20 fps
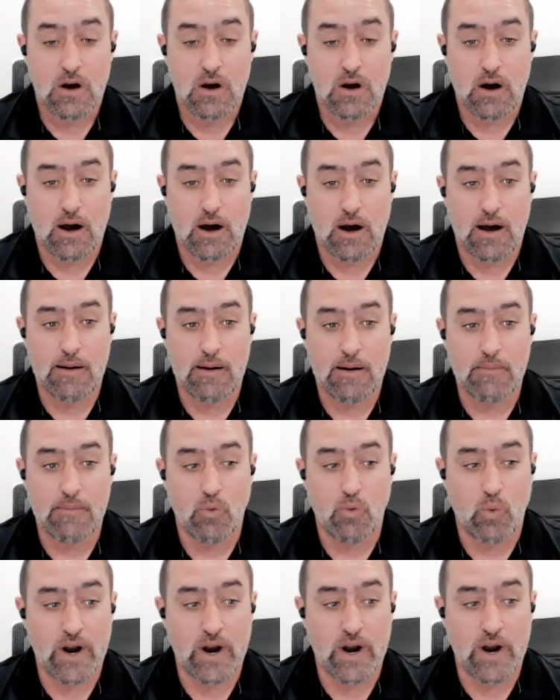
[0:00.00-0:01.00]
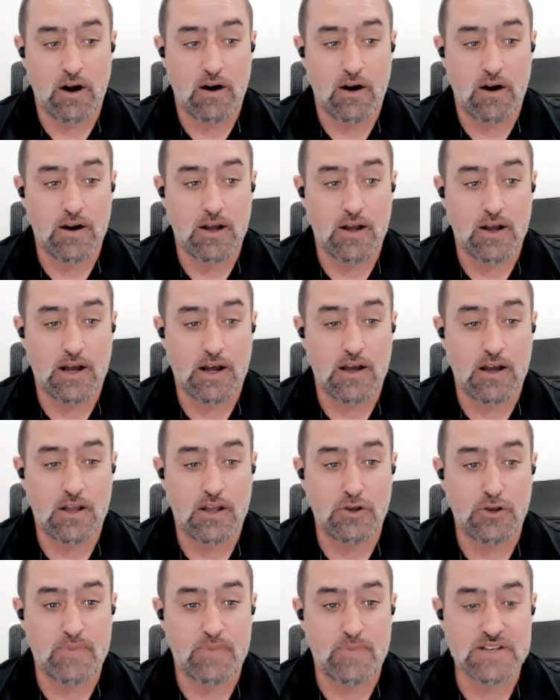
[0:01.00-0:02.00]
Where
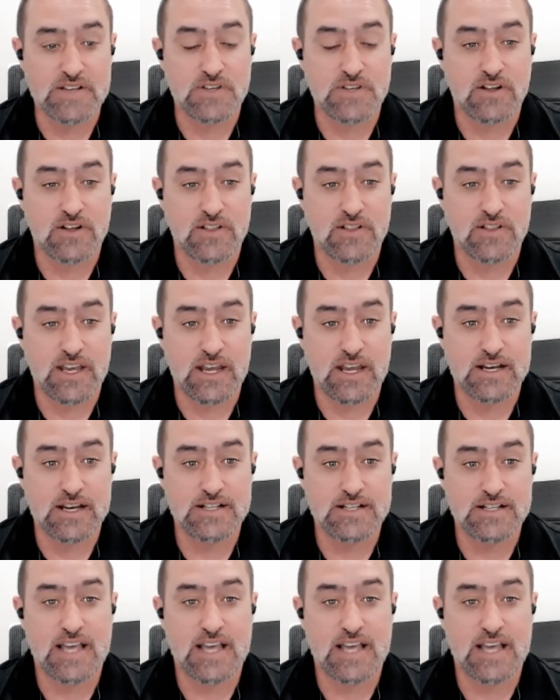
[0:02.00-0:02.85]
you basically